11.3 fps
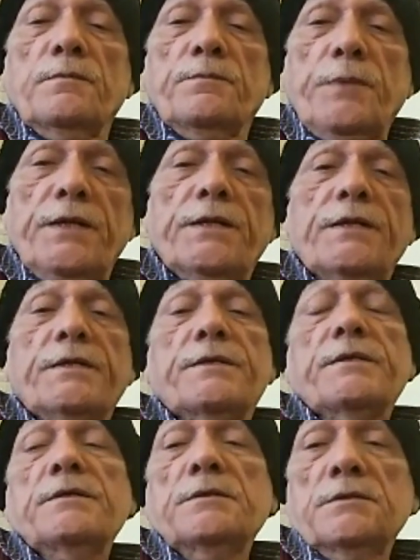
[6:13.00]
print
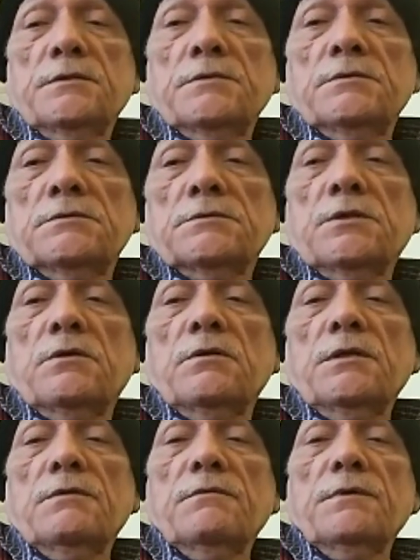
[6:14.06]
it.
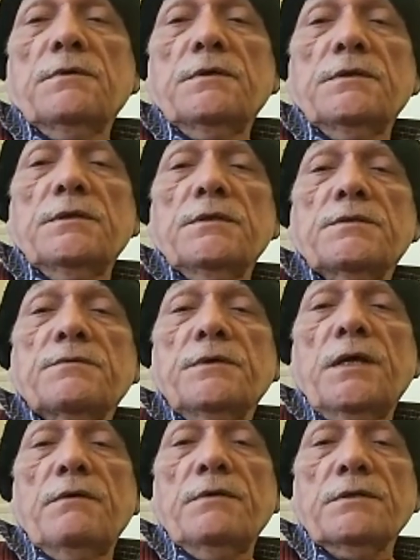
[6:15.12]
So in this
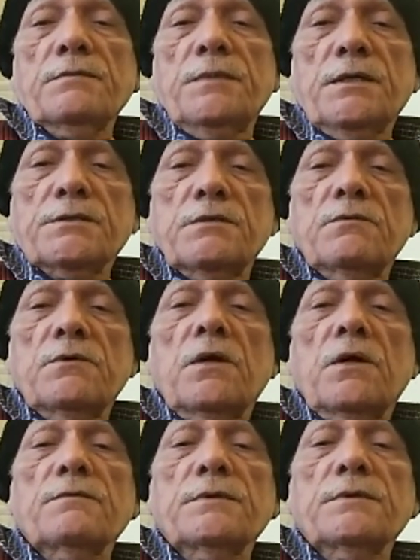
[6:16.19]
way, I was much
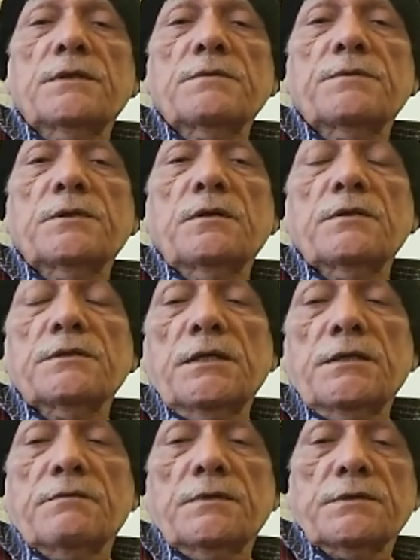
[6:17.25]
involved with this because
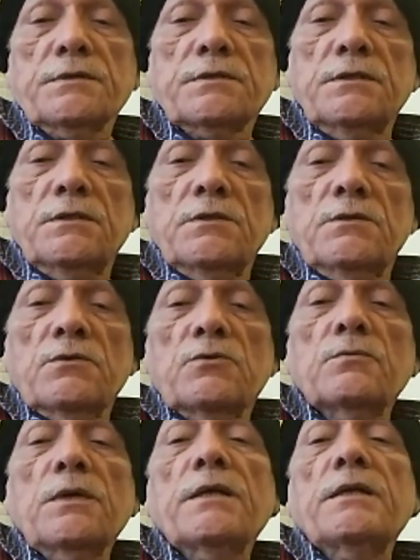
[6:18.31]
it was
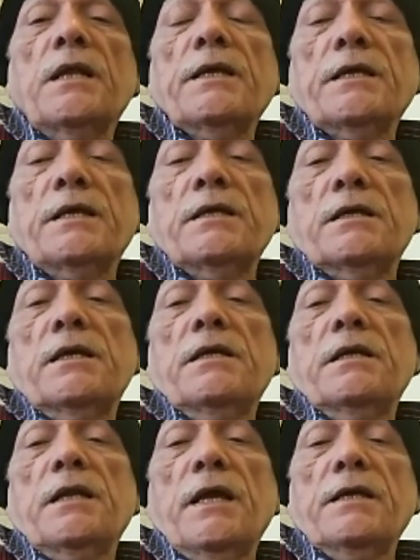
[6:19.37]
to my liking. I
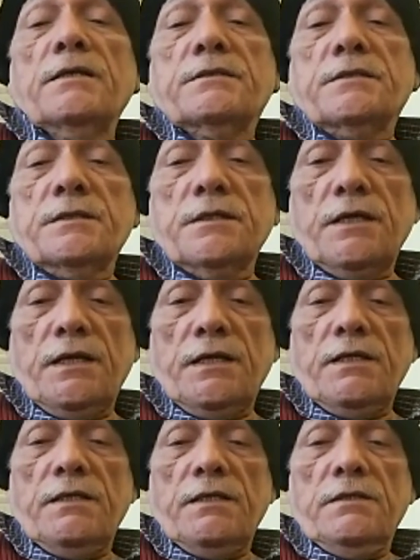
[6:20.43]
liked,
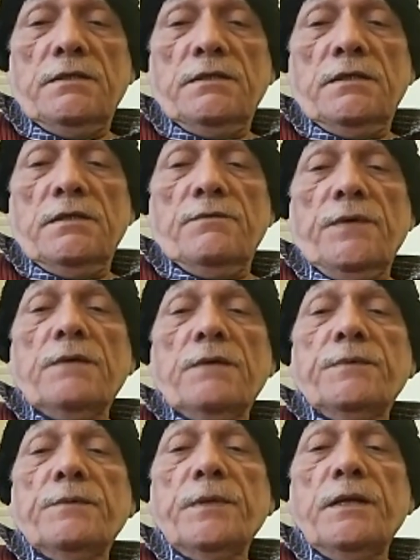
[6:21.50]
and in fact,
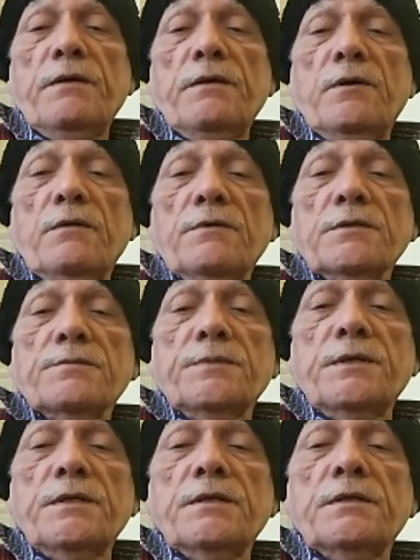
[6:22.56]
people have always
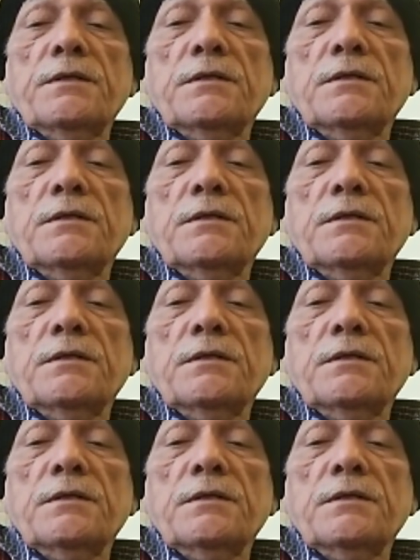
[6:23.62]
been